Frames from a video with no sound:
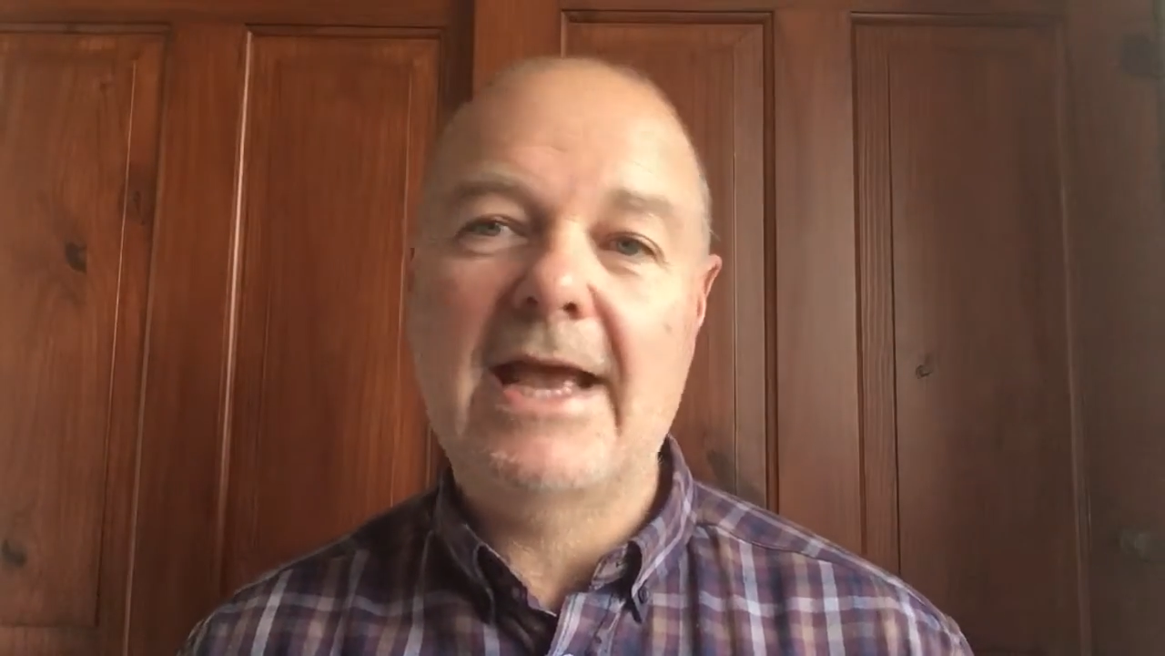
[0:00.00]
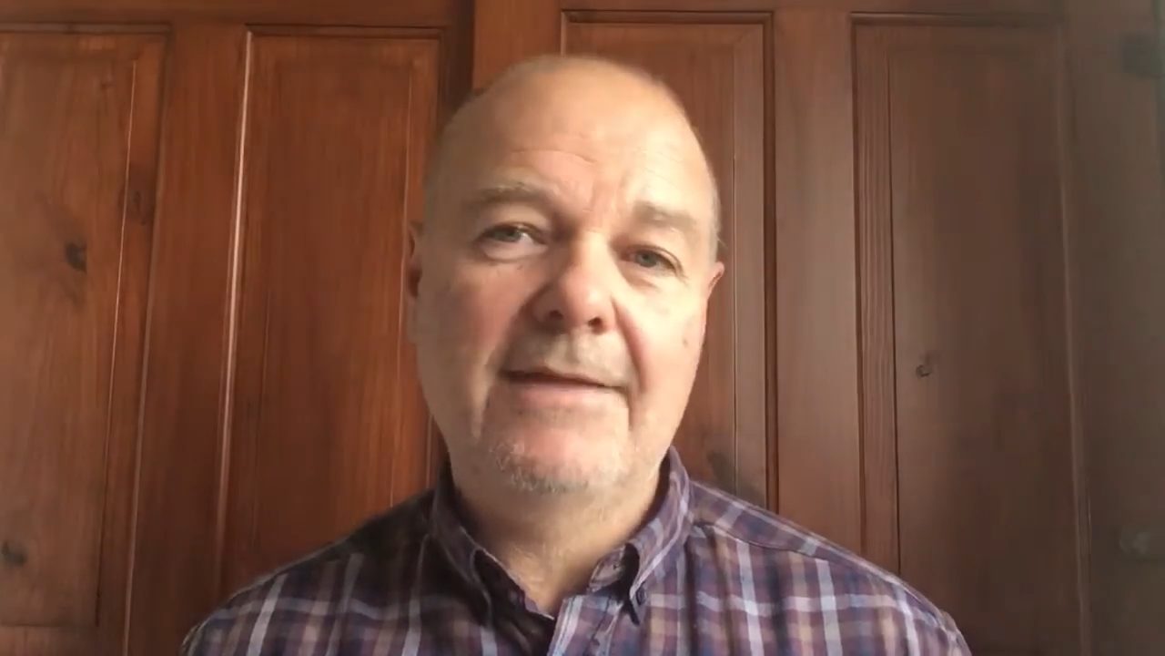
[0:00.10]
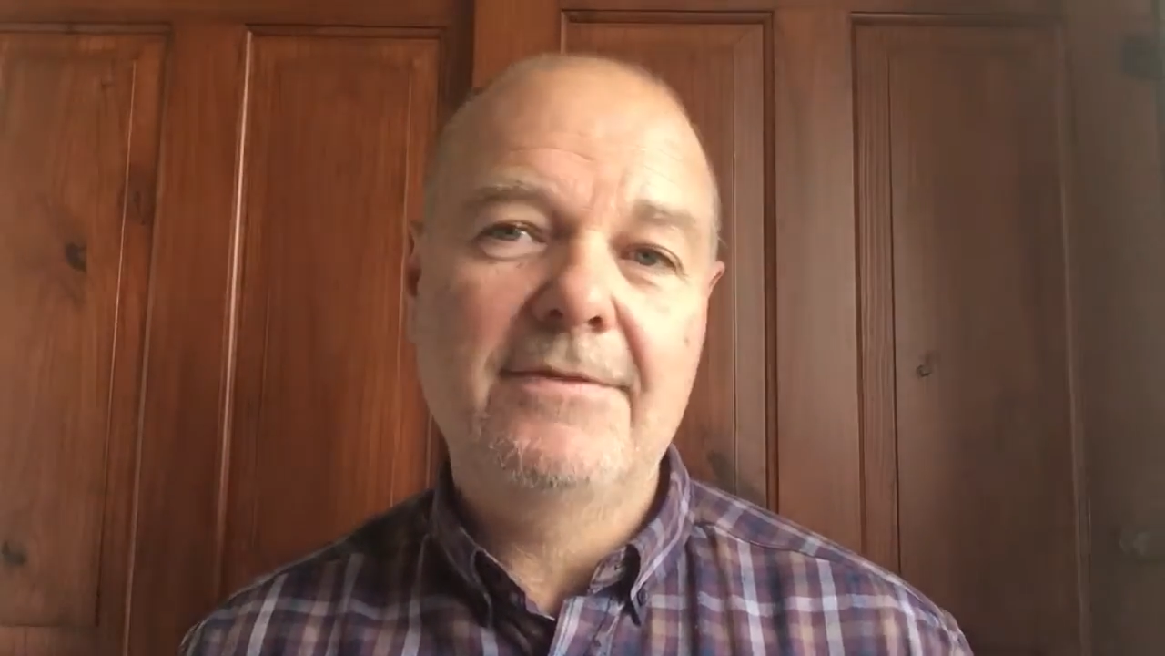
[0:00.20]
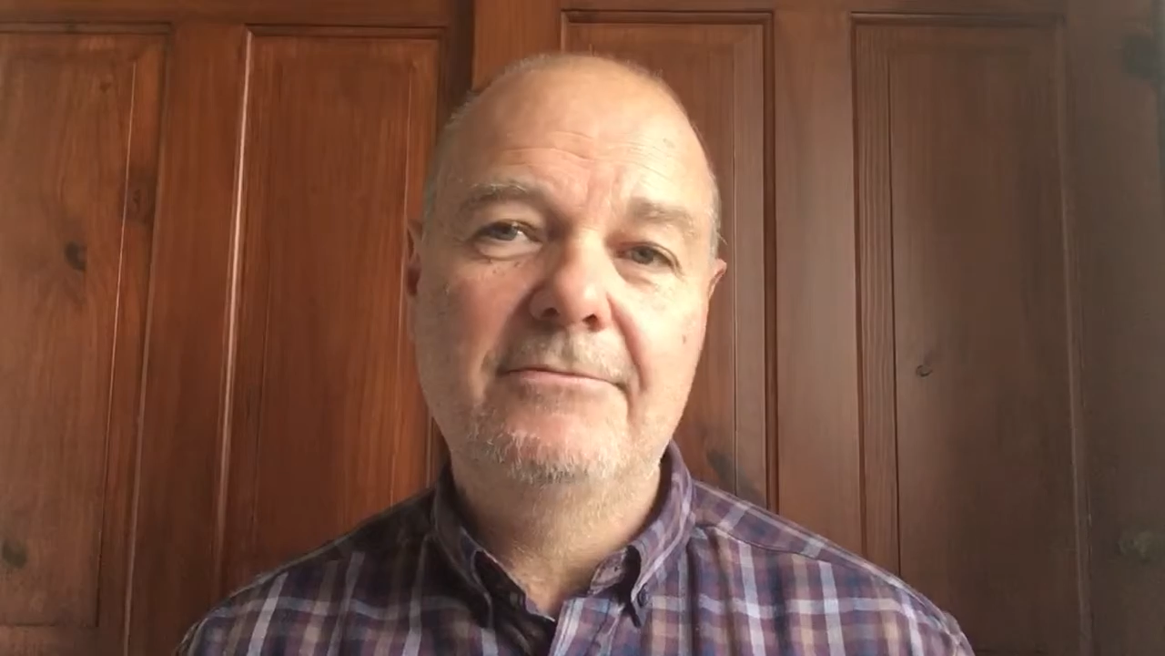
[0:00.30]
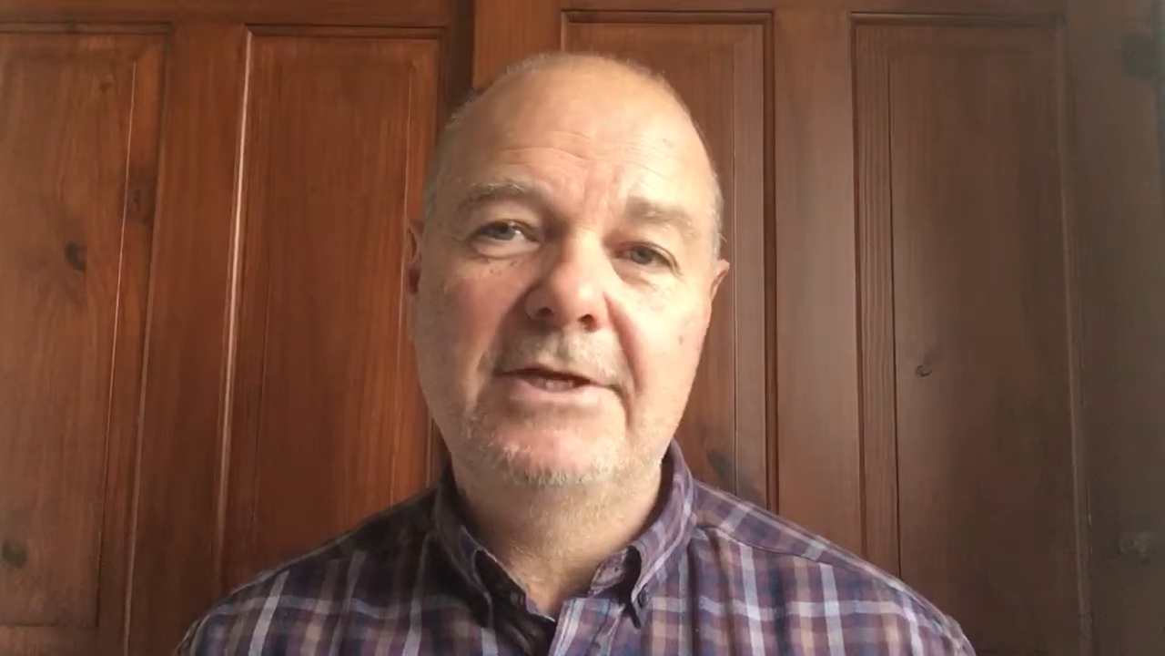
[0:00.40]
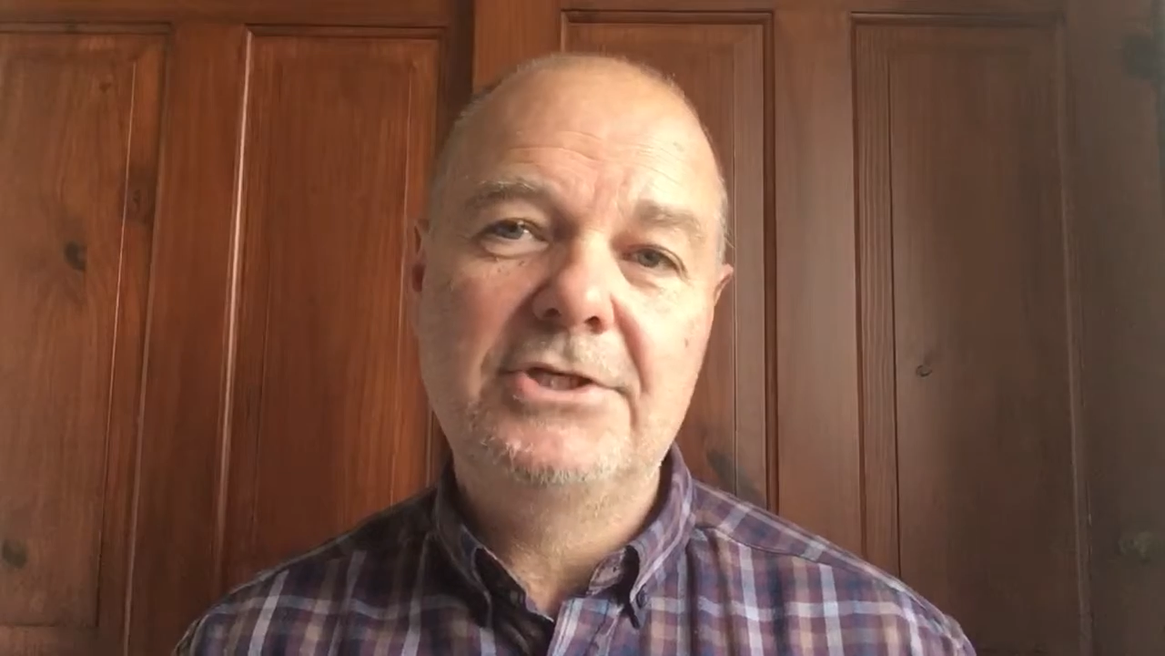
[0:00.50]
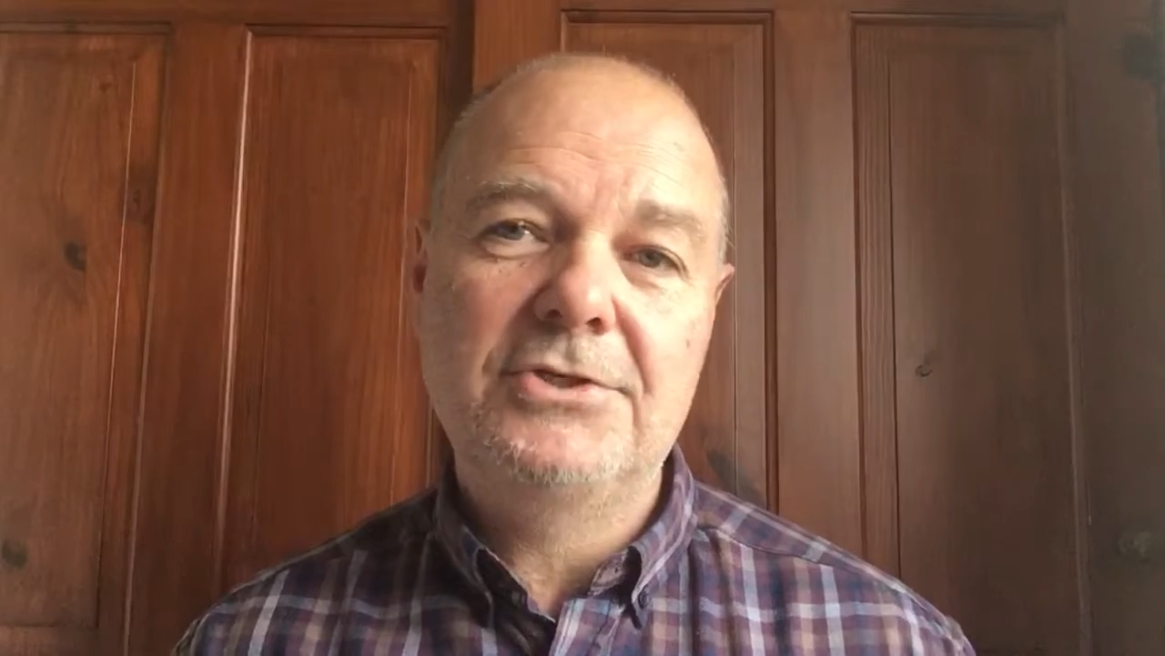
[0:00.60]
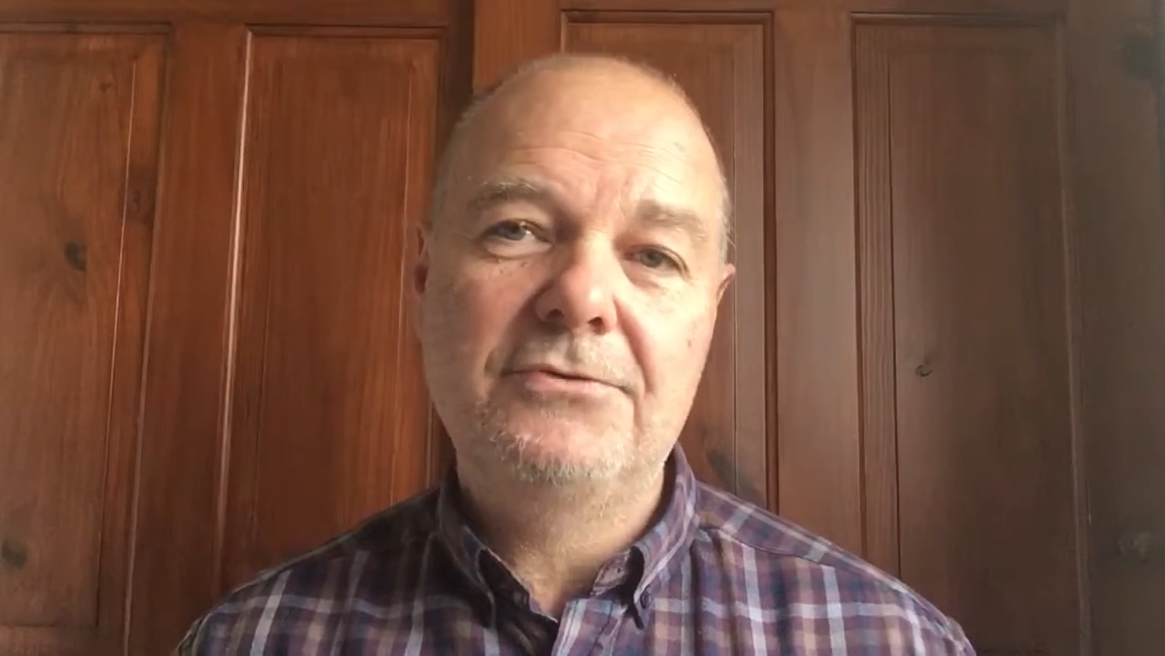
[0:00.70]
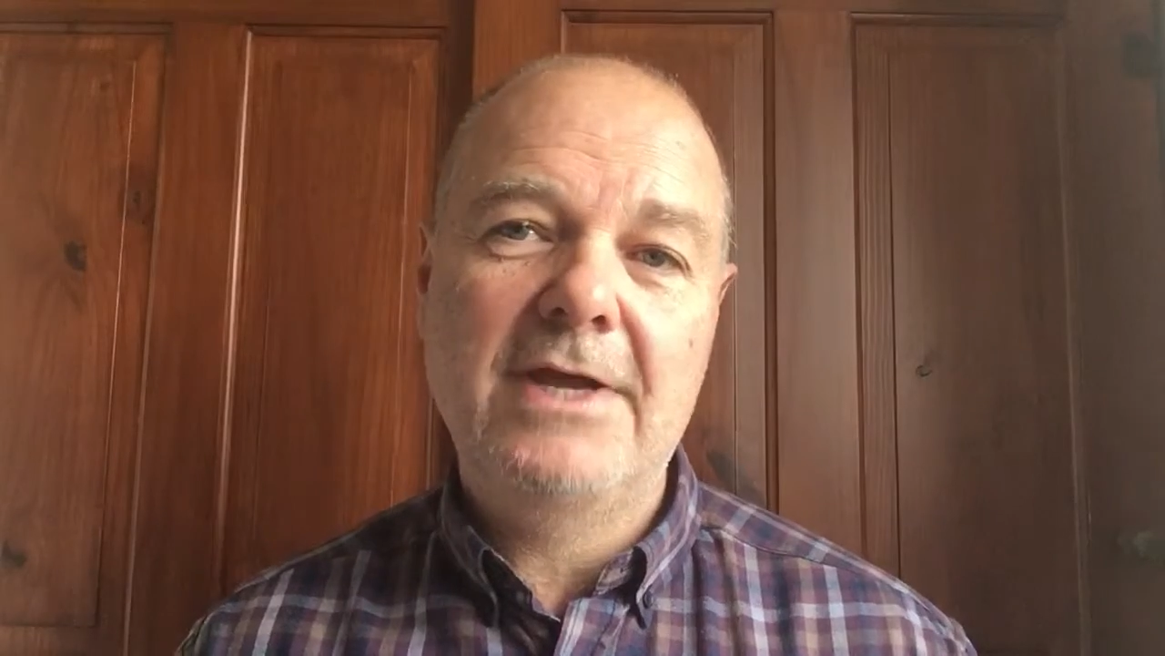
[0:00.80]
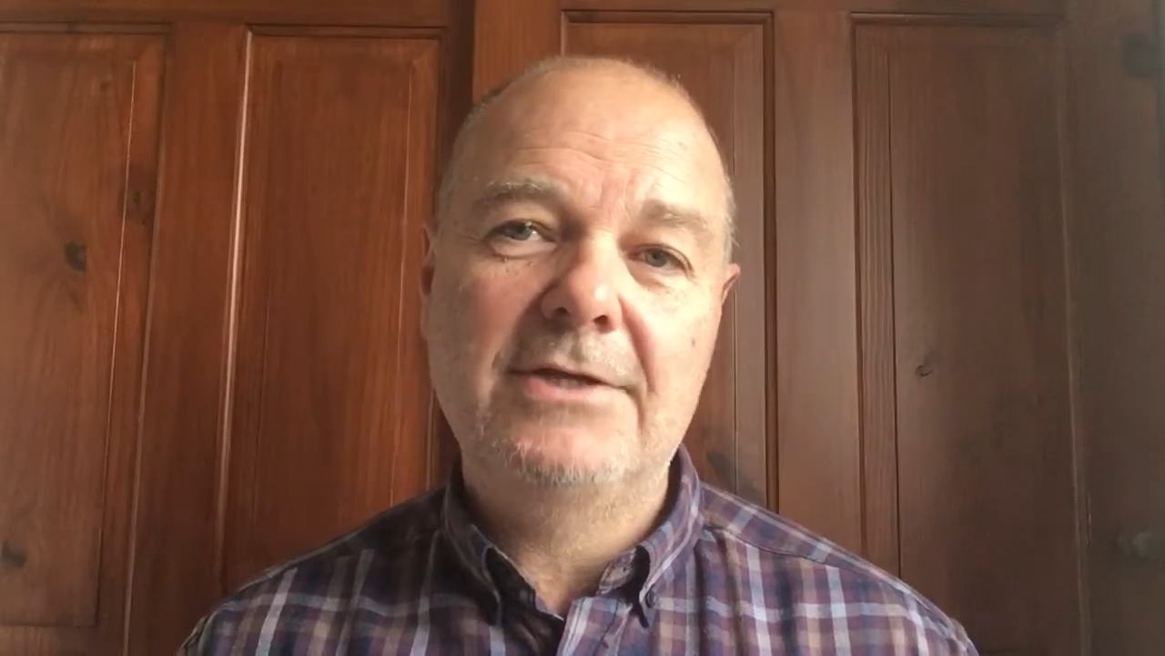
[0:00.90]
and the
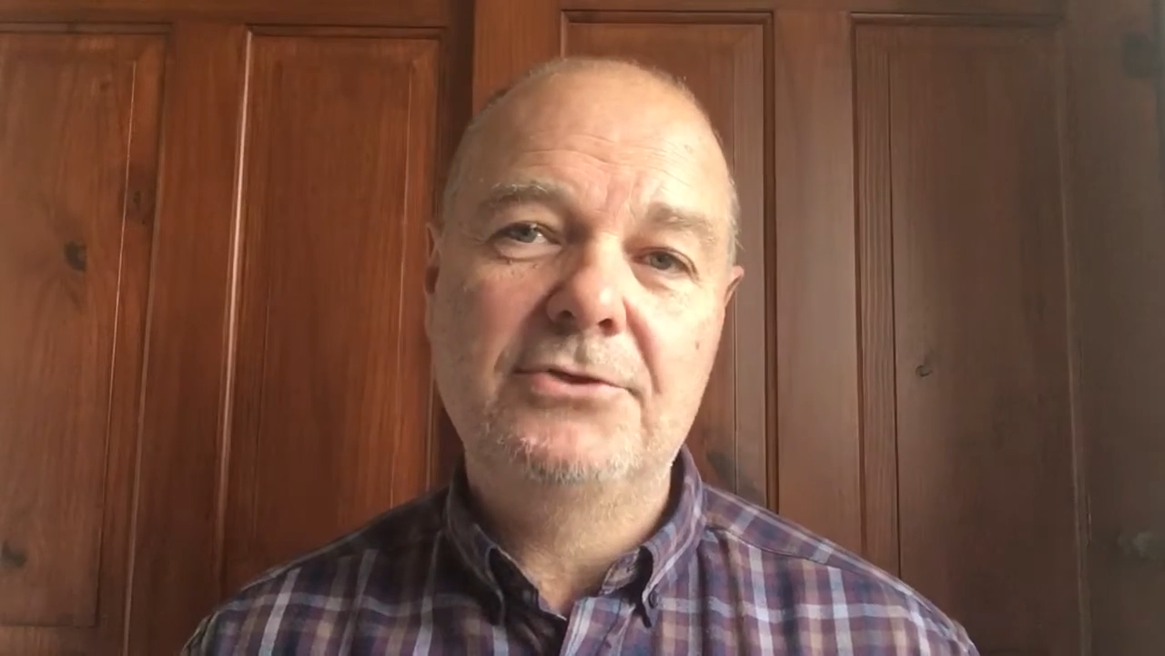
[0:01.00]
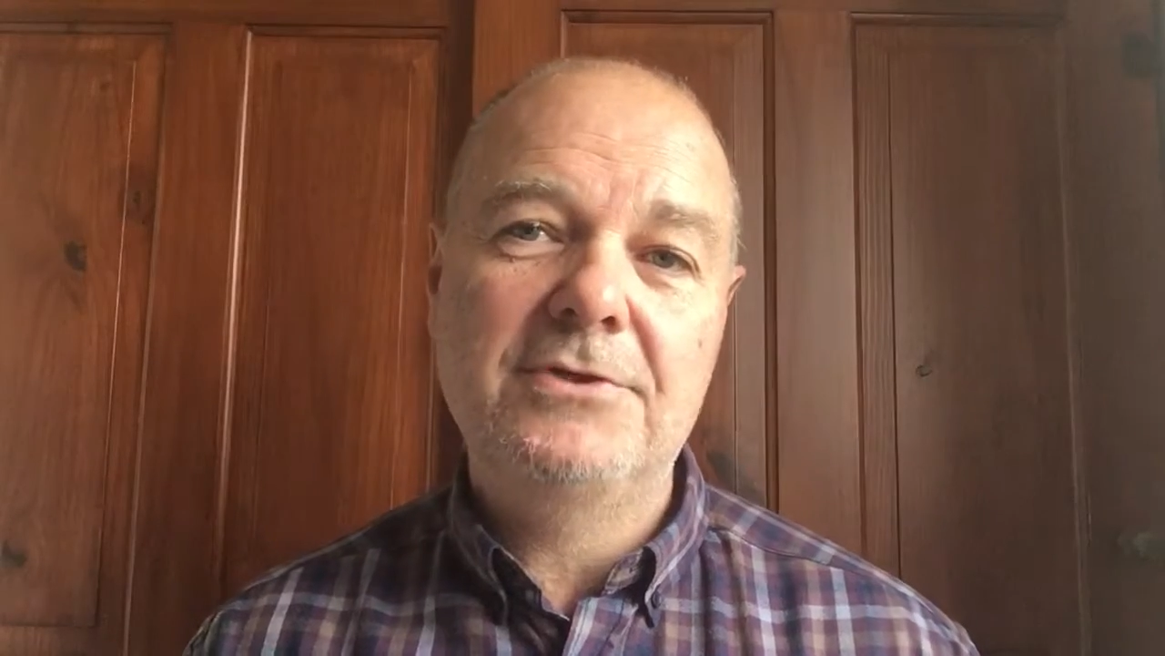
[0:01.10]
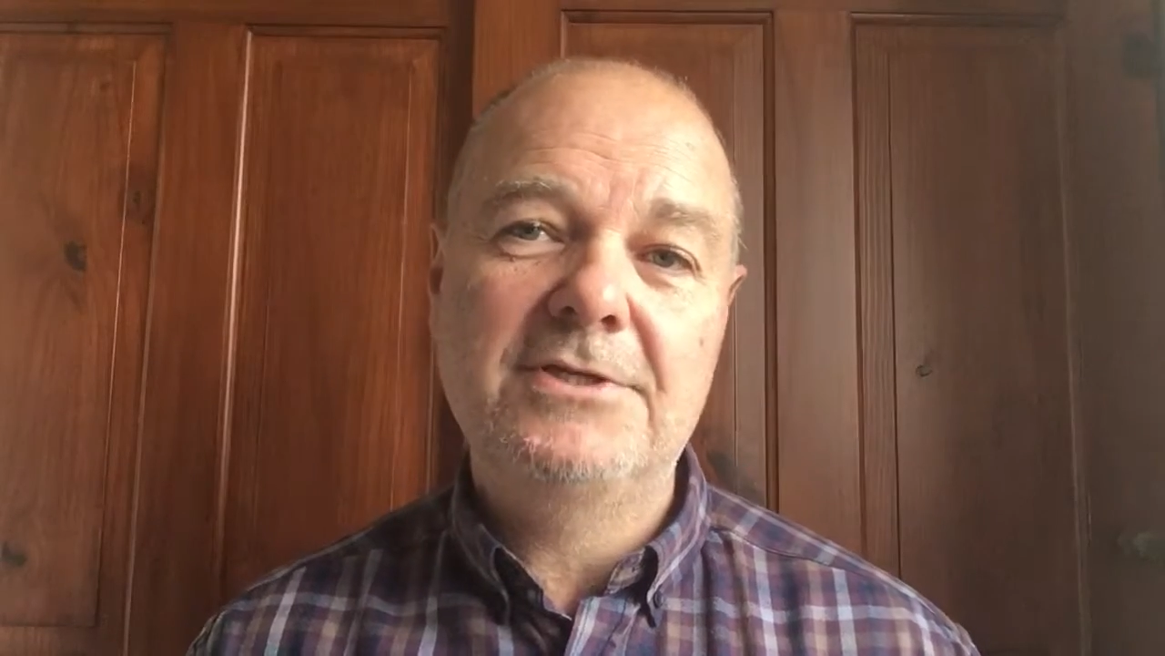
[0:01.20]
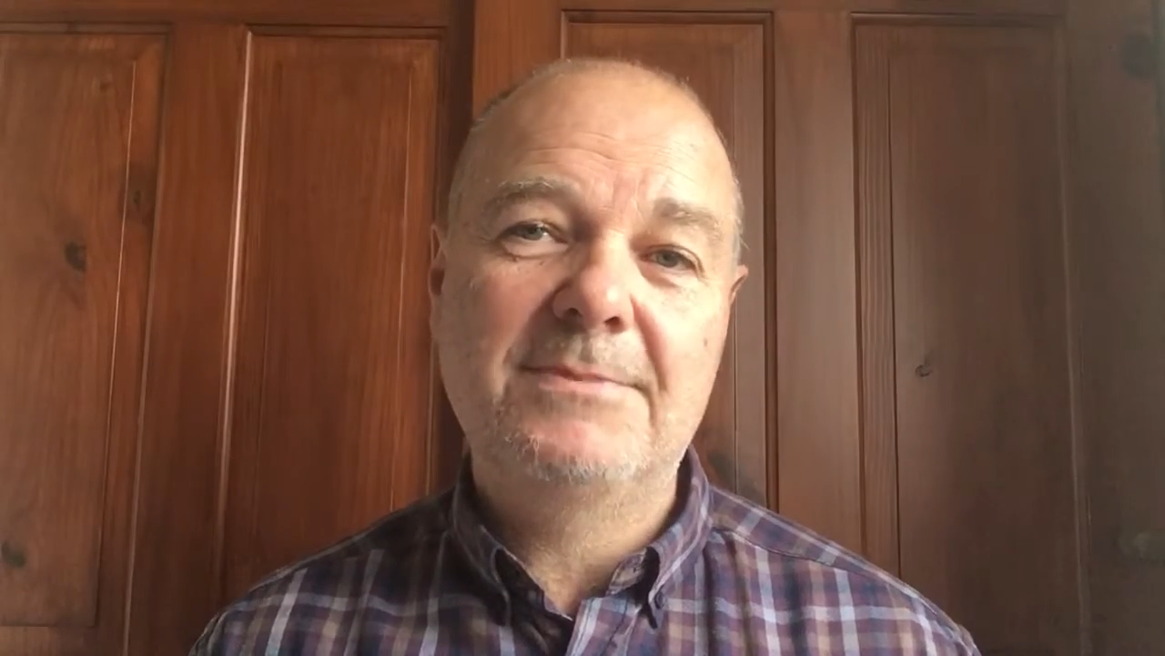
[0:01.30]
registry entries.